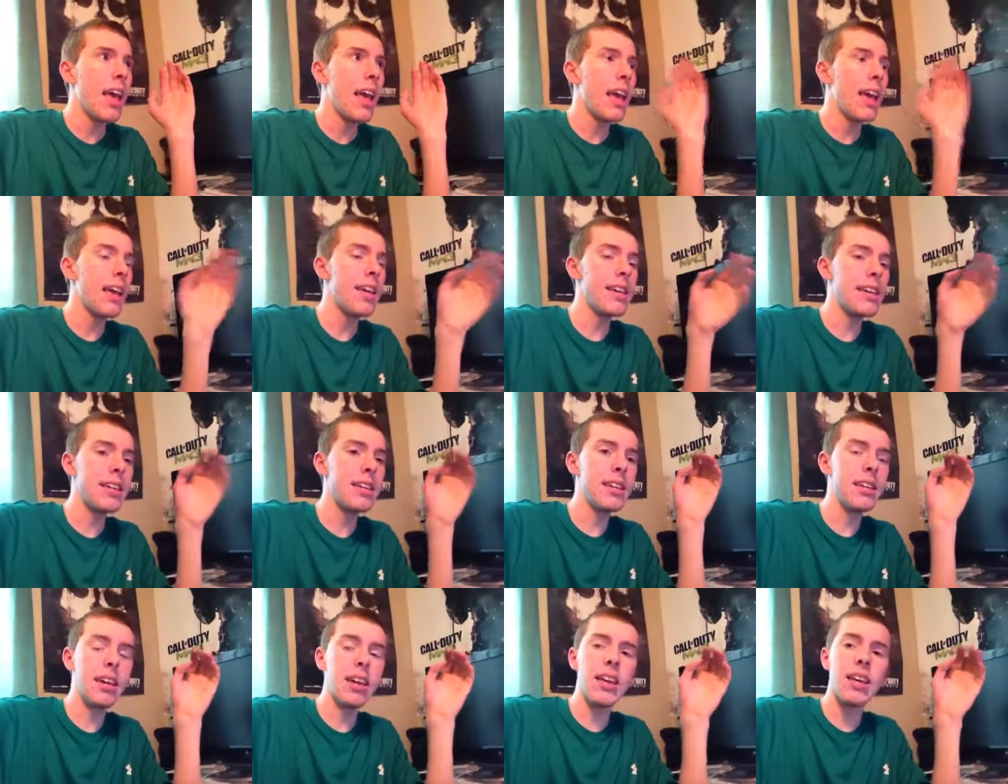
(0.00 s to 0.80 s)

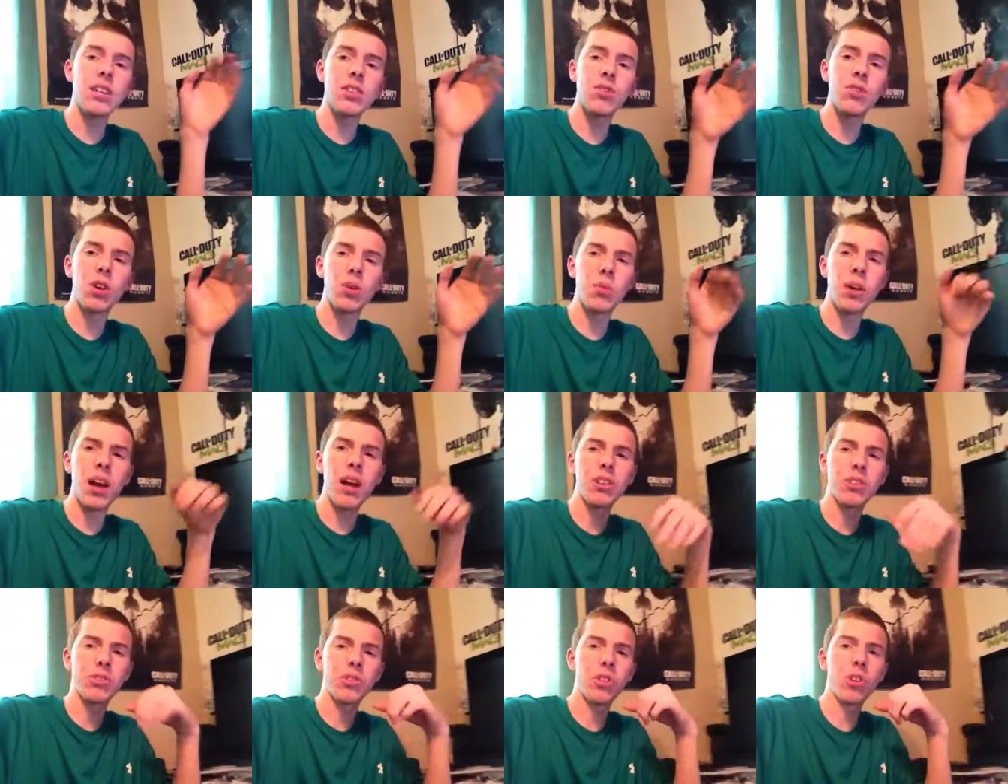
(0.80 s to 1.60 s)
He is from
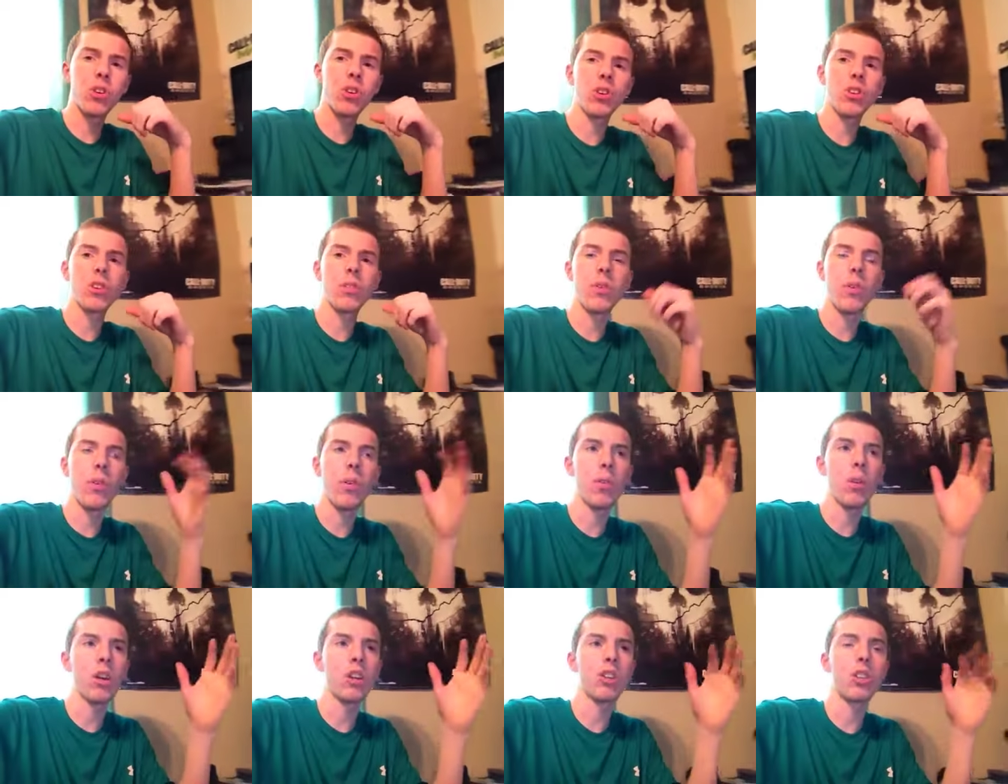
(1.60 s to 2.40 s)
House of Cards. If you
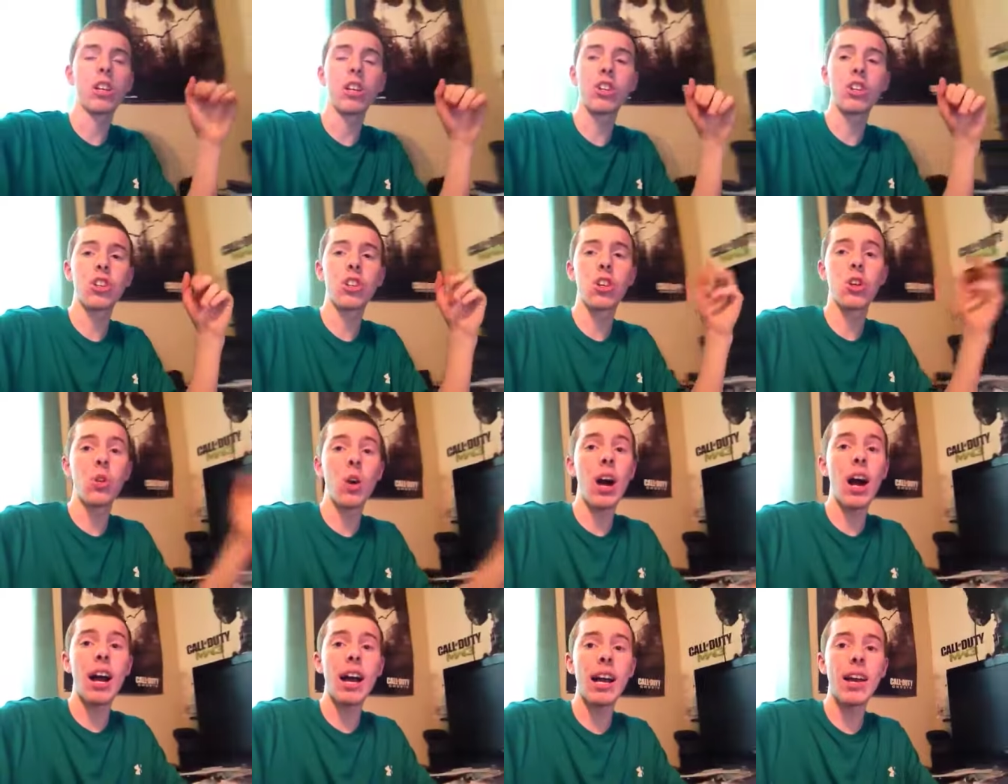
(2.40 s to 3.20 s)
ever watched that show,
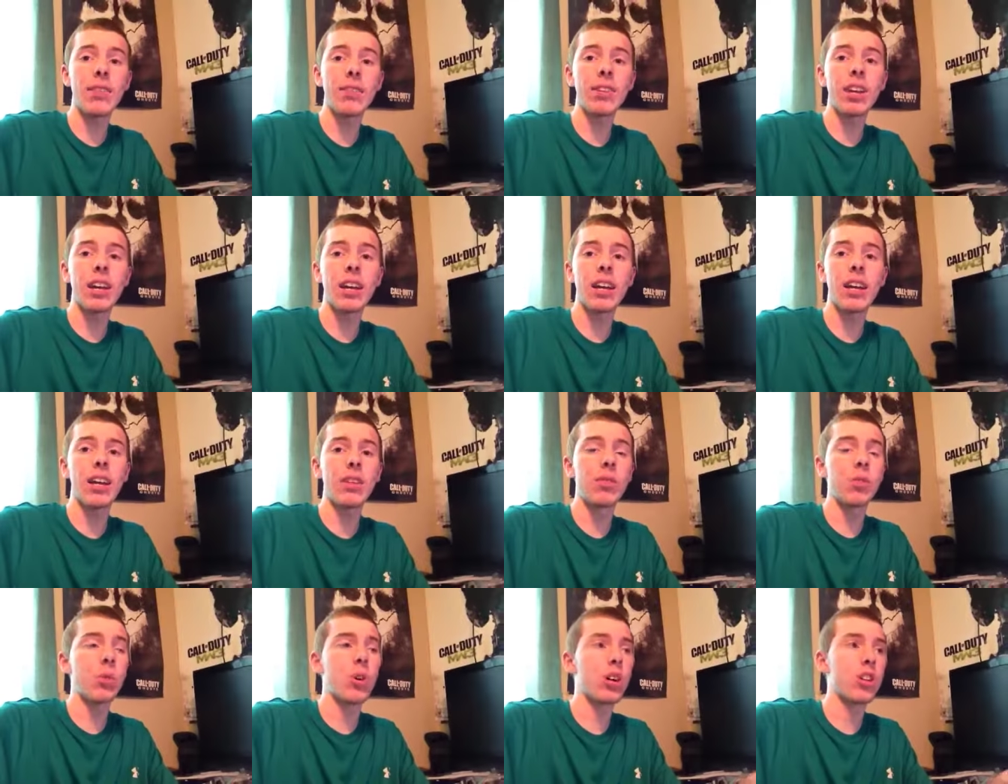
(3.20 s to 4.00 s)
I have not
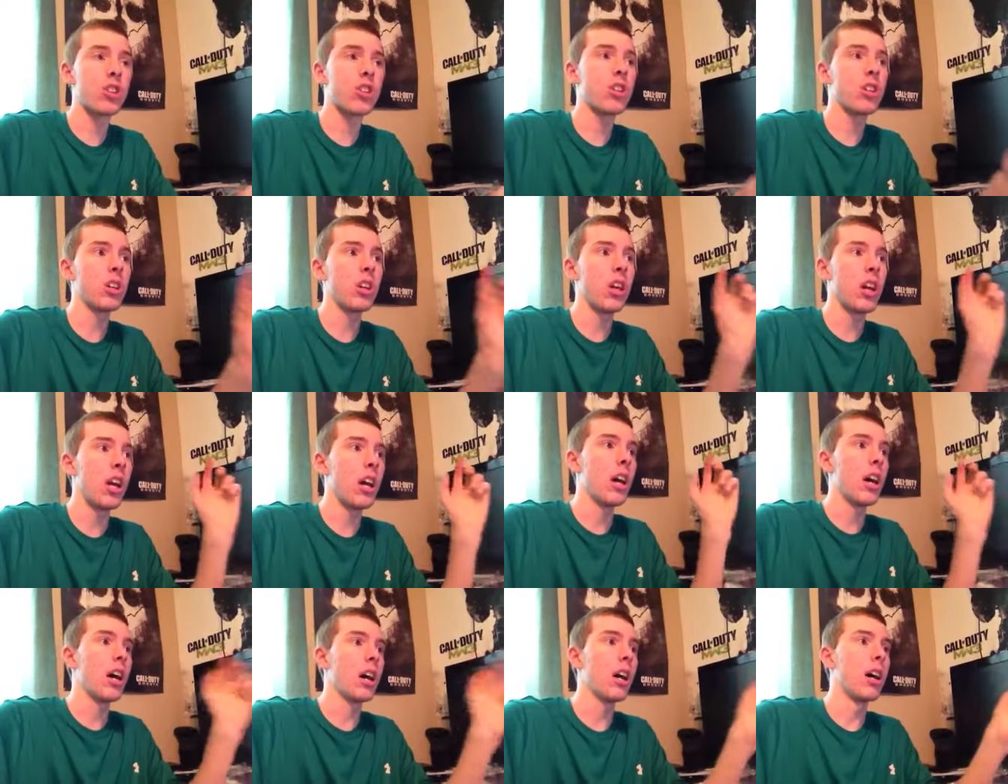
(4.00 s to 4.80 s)
ever watched it,
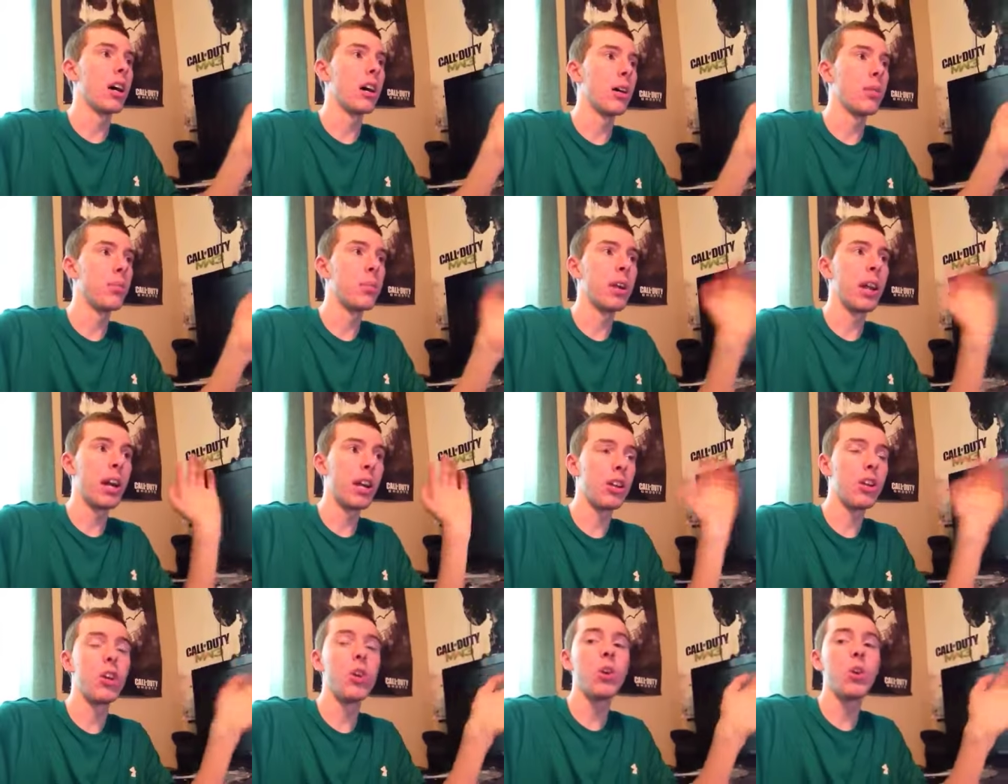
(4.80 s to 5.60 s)
uh, but I
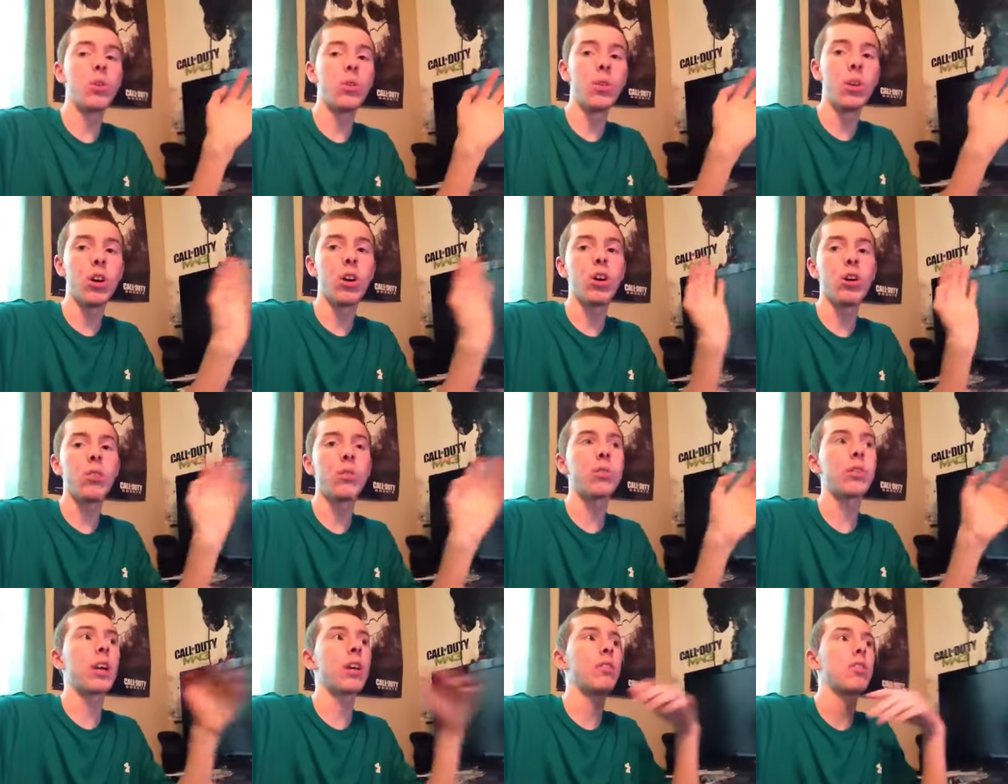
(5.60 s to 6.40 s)
know
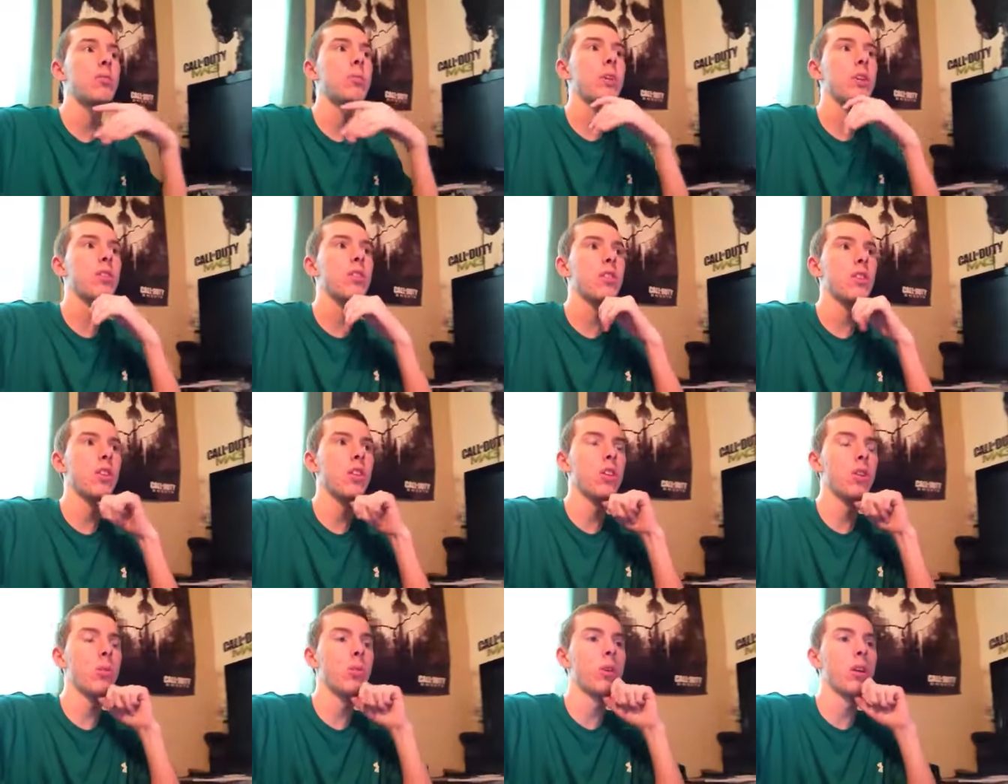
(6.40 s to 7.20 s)
of Kevin Spacey a
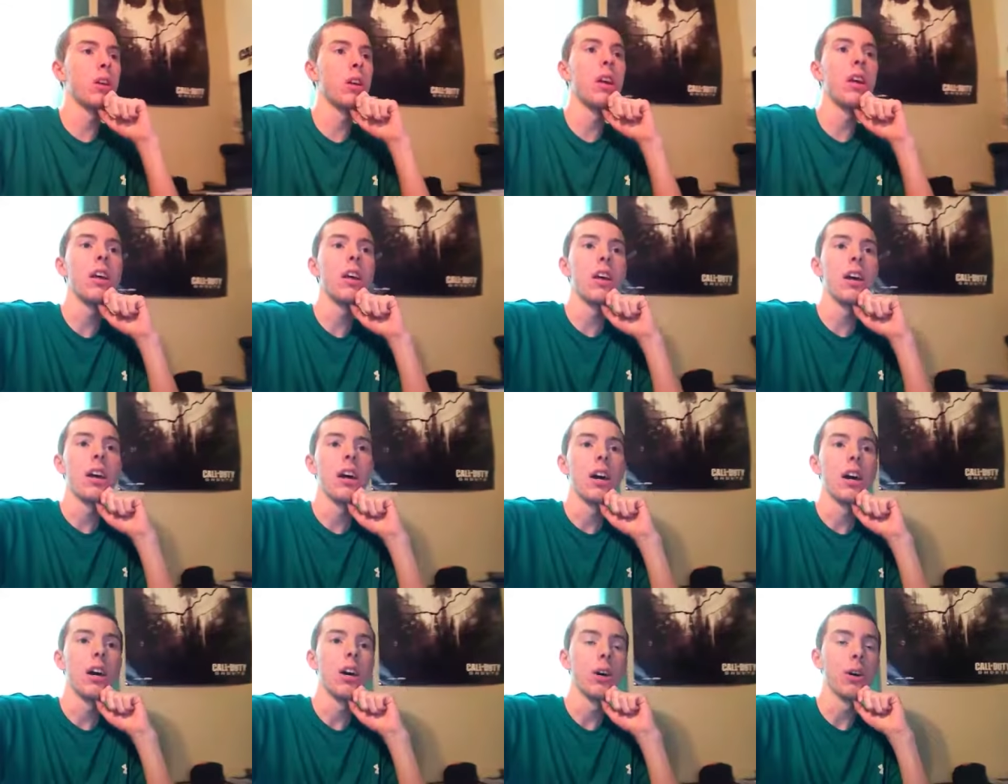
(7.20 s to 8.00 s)
little bit.
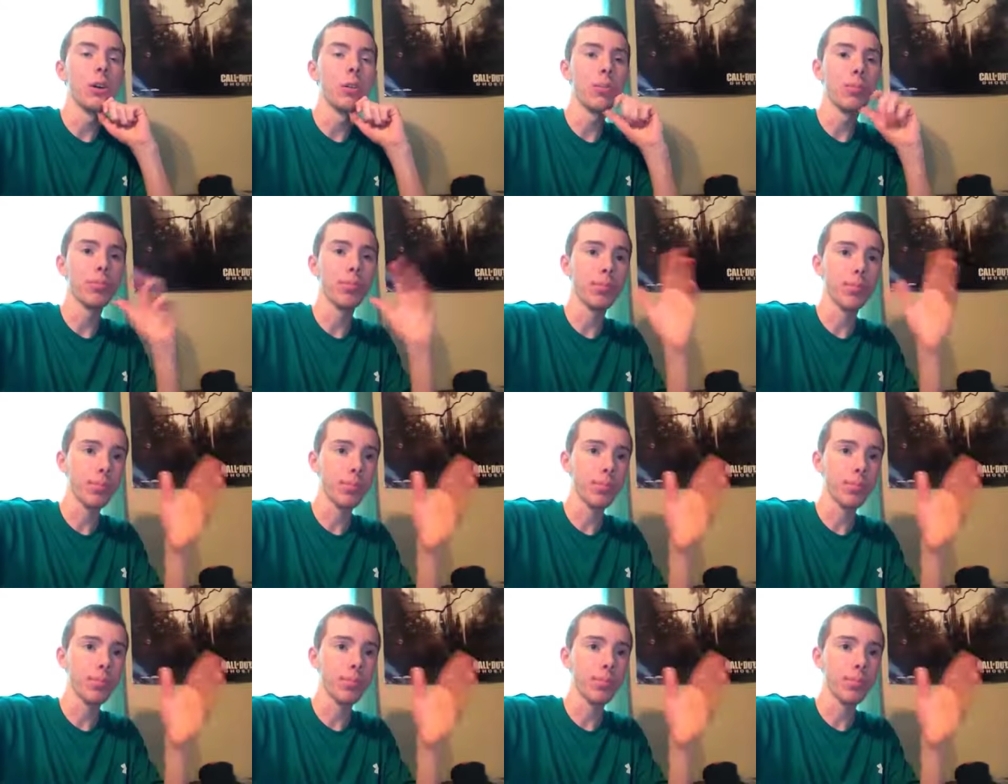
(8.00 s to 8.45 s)
Um,